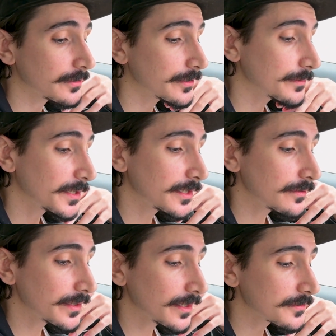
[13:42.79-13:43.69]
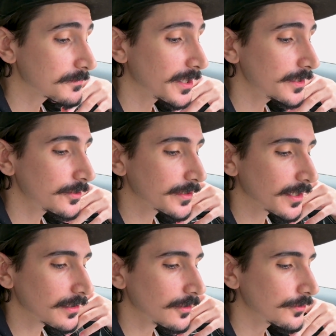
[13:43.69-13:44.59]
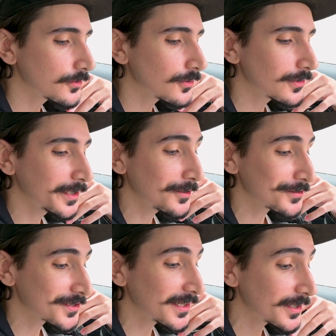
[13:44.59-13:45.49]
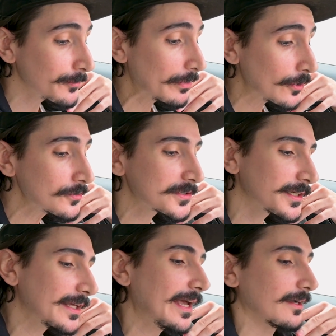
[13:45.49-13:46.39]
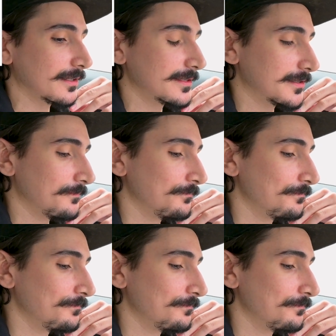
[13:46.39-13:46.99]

Learning Mandarin out of spite, you're not alone, Duolingo said in a post on X.